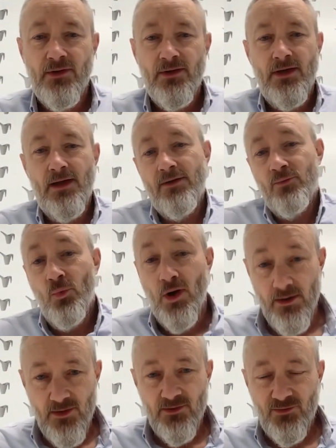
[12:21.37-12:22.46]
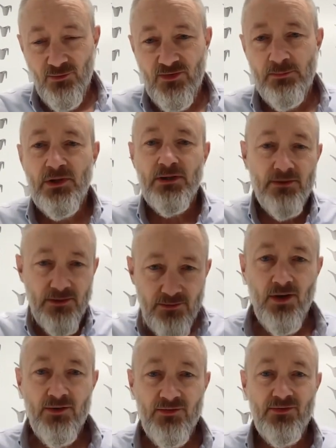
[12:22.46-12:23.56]
And why are they so similar
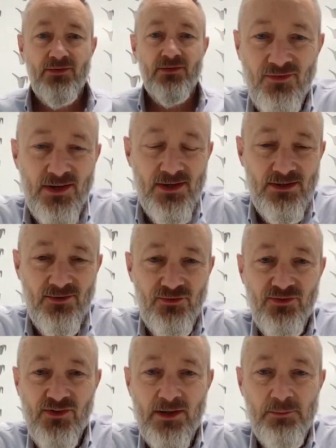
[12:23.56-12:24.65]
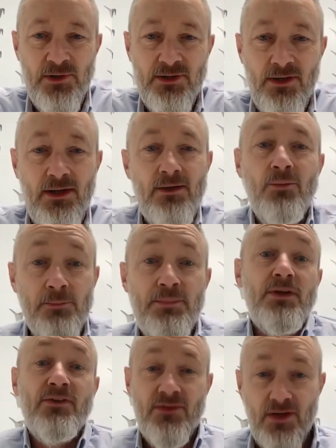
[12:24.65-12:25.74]
across that industry segment? Well,
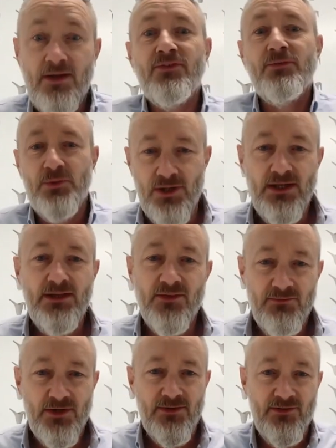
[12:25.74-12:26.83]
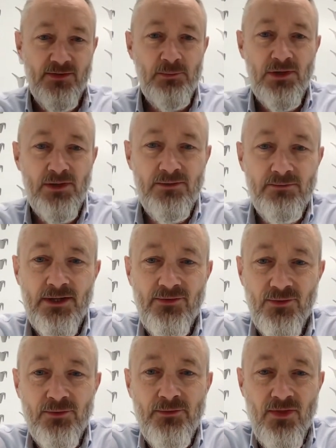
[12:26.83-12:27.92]
because the customer needs are very similar, right? So
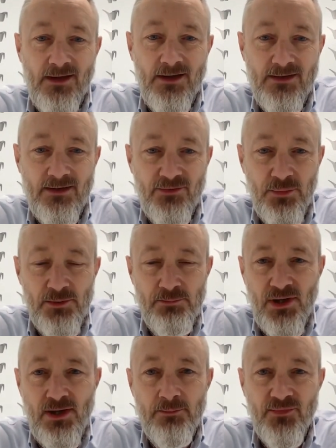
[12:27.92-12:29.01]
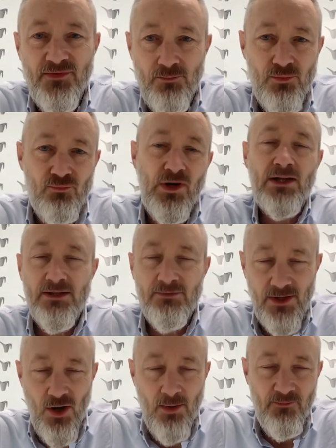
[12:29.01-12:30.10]
I think that's where it becomes relatively
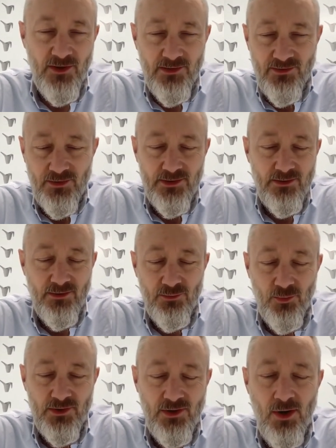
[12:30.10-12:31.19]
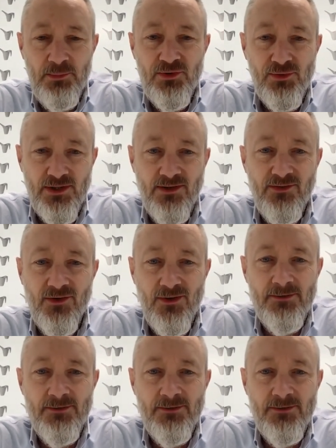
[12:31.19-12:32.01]
obvious on what the opportunities are.